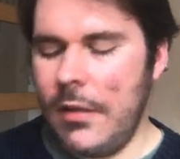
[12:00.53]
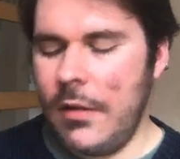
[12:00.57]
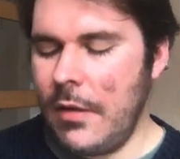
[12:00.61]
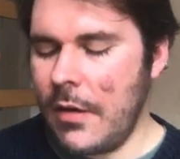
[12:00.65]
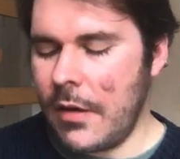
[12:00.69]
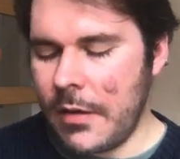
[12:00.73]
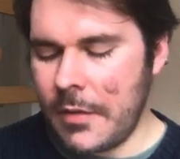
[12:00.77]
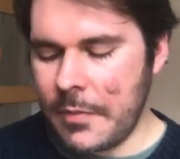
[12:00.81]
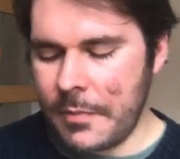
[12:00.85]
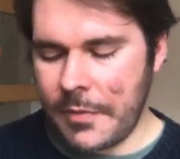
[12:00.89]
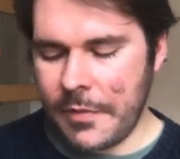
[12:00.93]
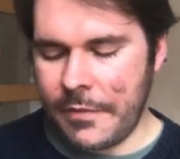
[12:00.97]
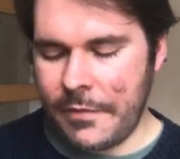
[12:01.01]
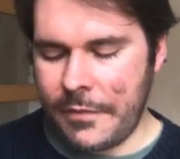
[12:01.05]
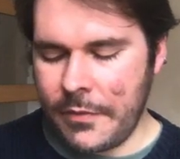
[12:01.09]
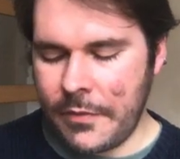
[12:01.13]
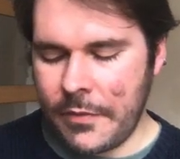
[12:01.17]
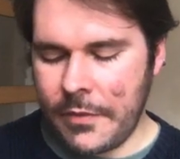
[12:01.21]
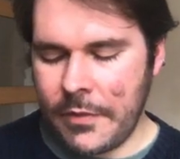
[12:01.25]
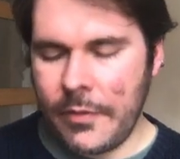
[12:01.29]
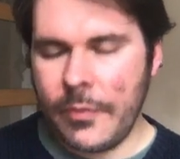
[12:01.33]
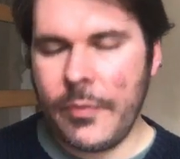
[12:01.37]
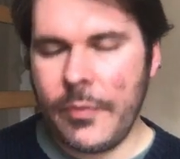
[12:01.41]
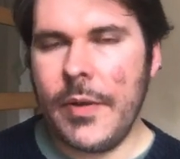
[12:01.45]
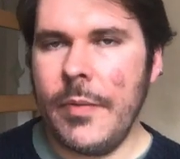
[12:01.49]
long
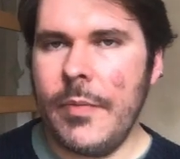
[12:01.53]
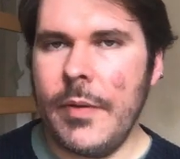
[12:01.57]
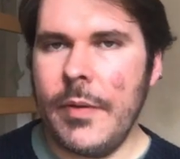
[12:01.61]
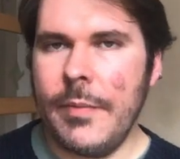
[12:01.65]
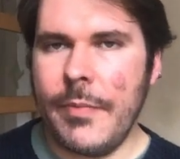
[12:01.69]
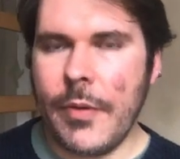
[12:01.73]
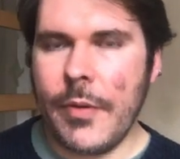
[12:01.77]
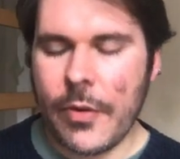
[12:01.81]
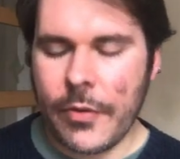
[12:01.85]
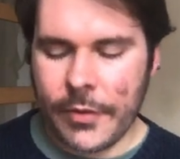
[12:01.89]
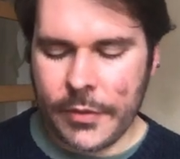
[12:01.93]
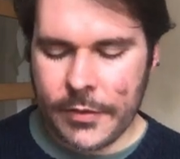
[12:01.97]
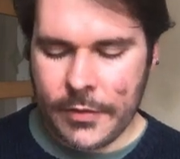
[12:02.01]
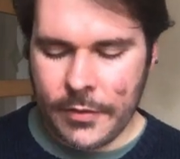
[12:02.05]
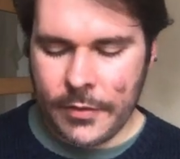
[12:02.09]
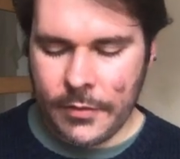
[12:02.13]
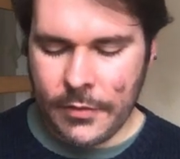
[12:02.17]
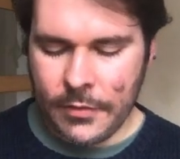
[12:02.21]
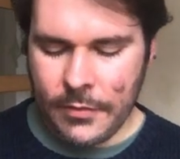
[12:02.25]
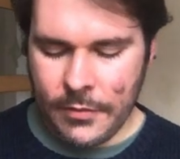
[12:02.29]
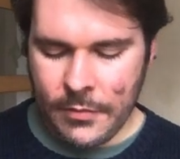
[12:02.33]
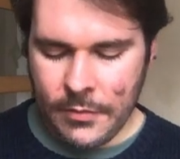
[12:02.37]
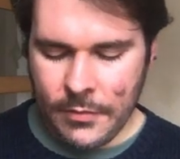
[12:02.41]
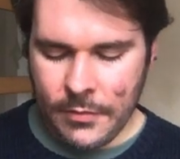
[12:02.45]
before we were born.